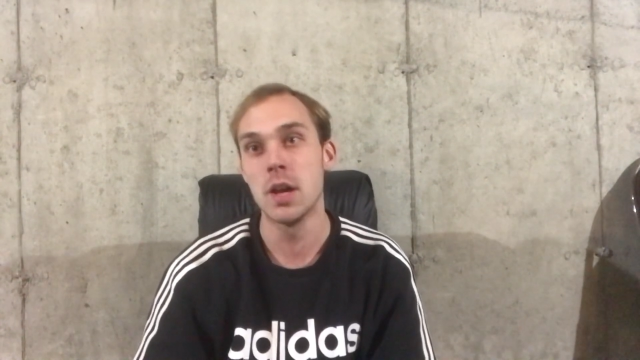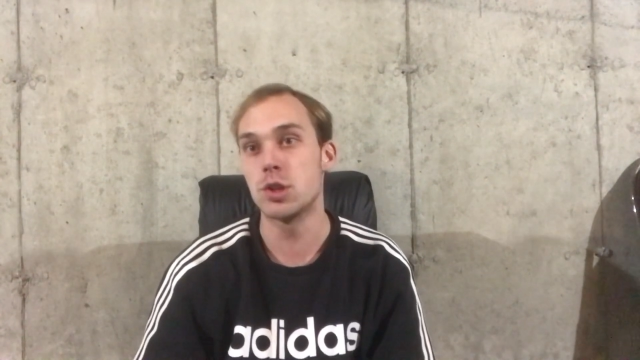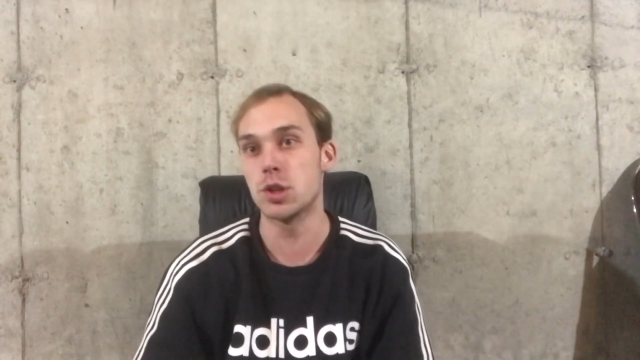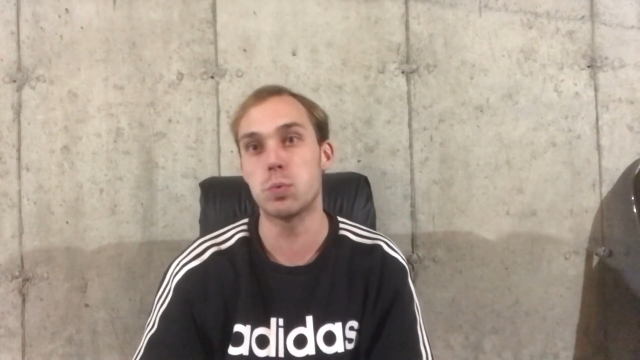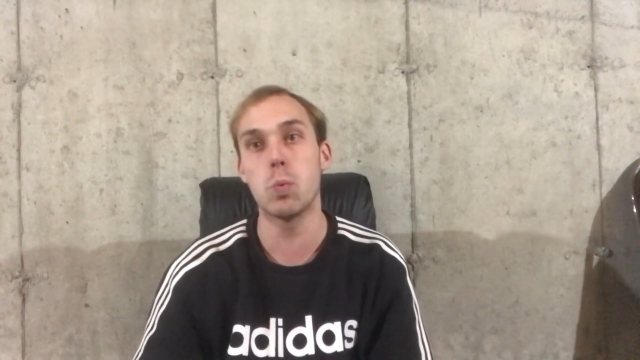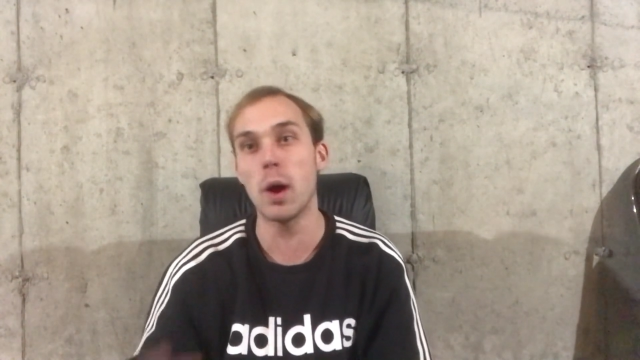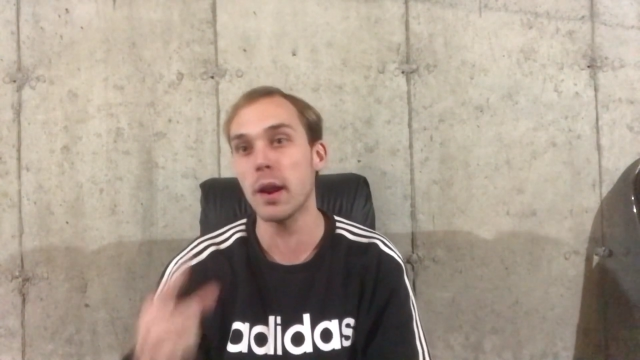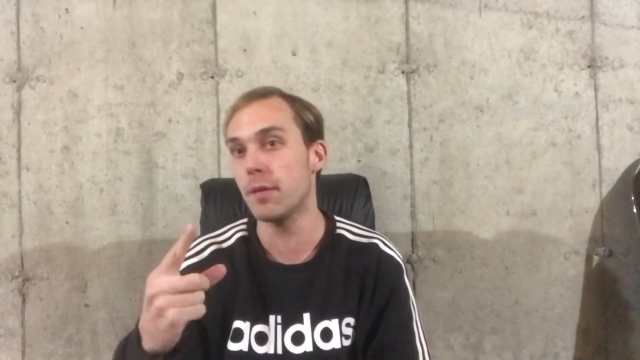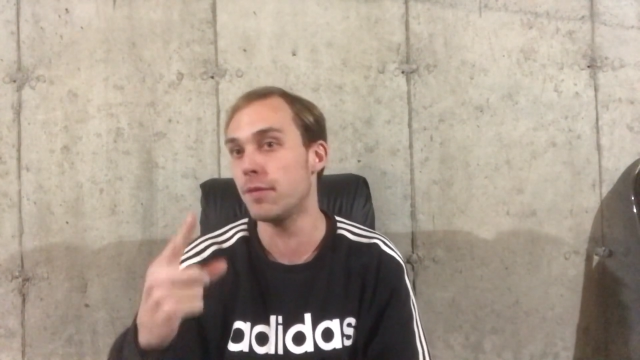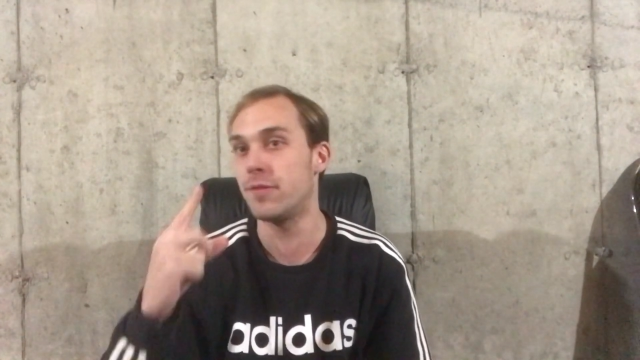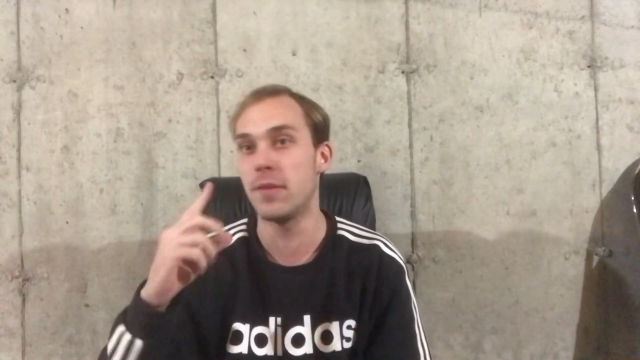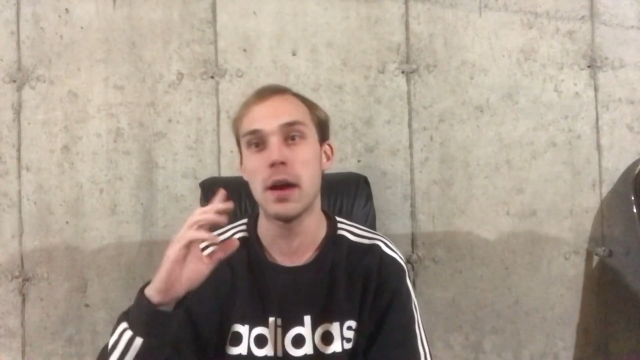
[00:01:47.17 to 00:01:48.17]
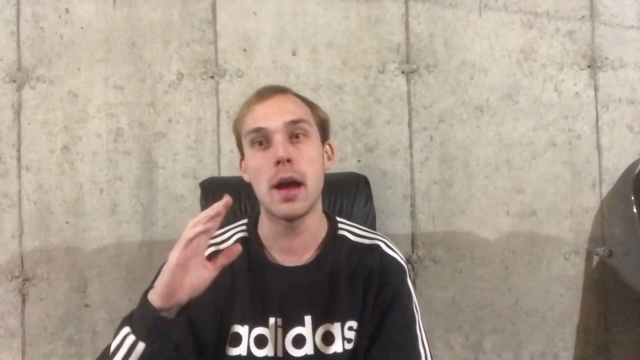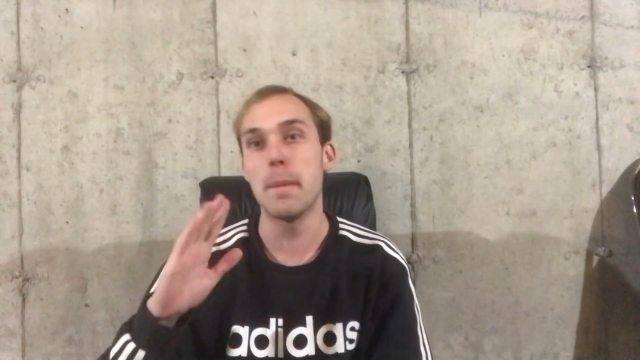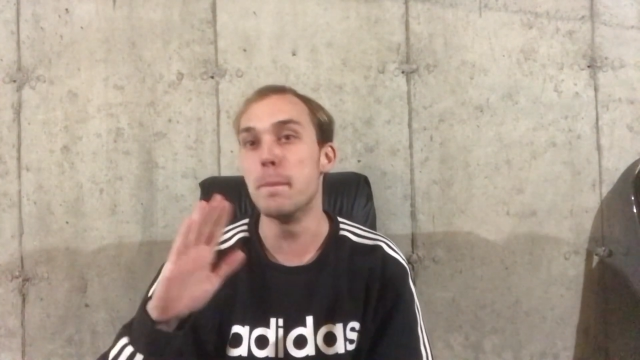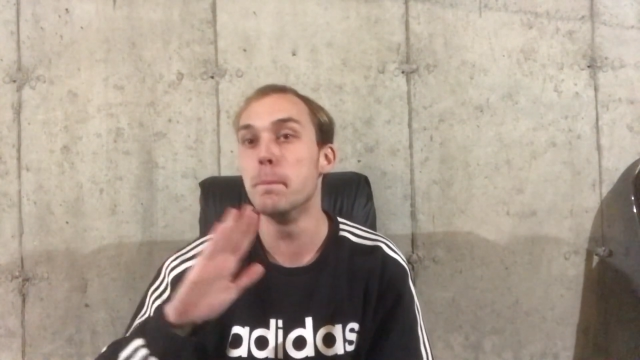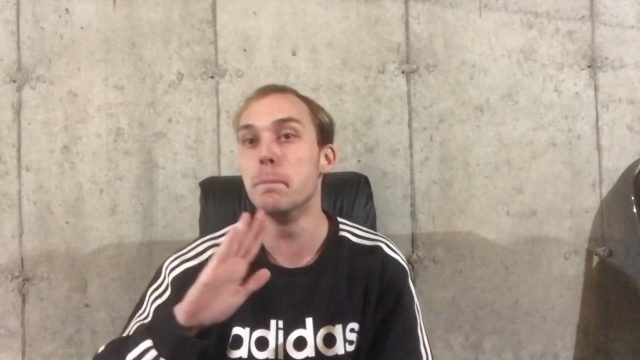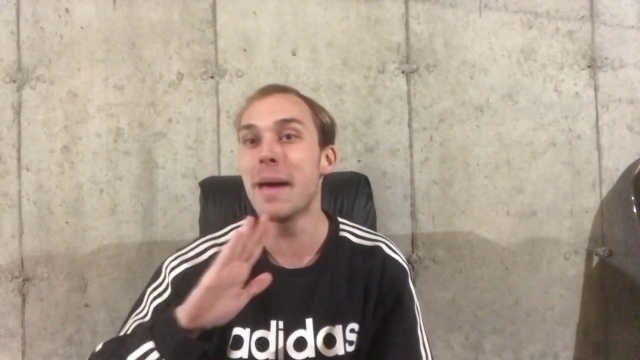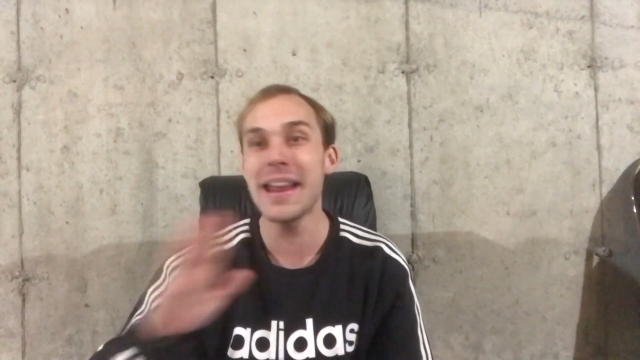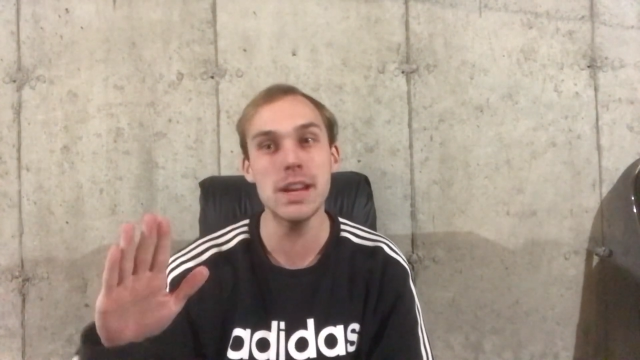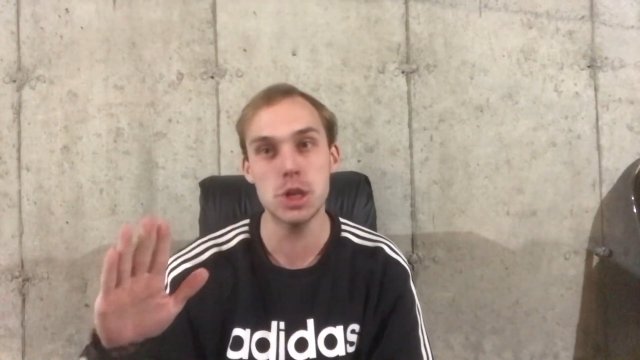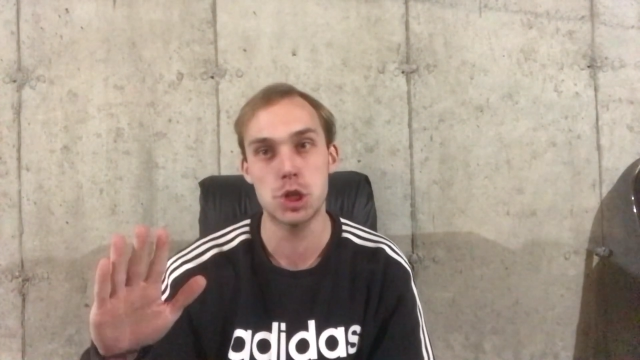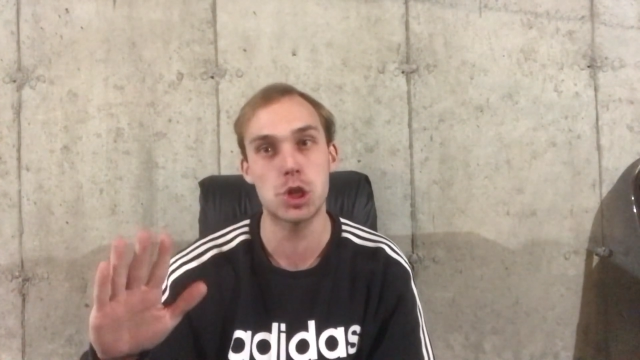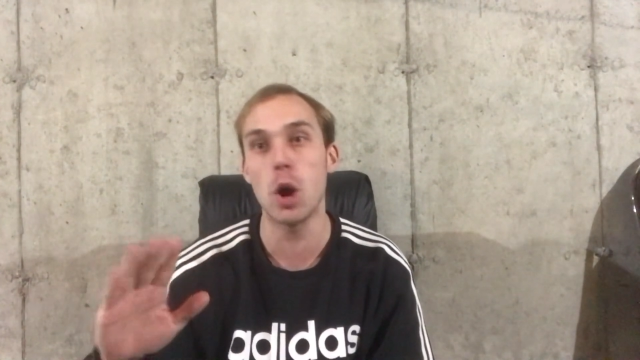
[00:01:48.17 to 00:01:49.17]
Just one of many
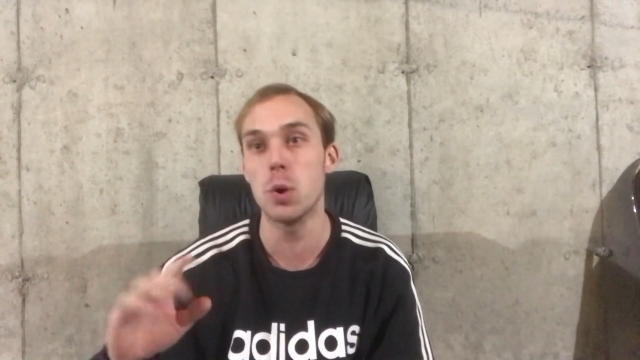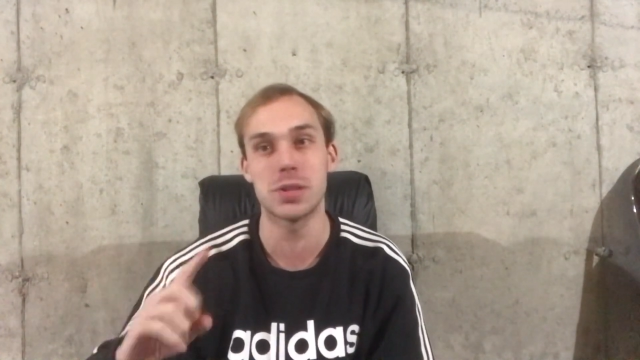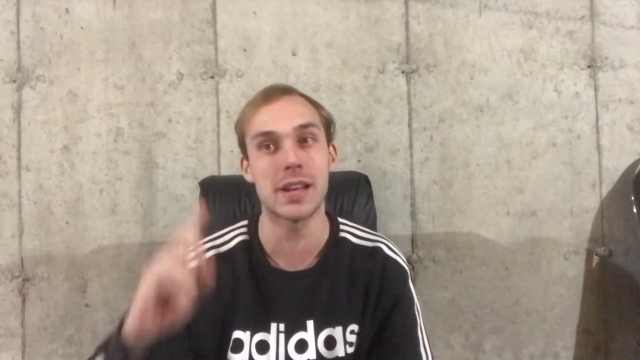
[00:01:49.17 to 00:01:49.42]
shows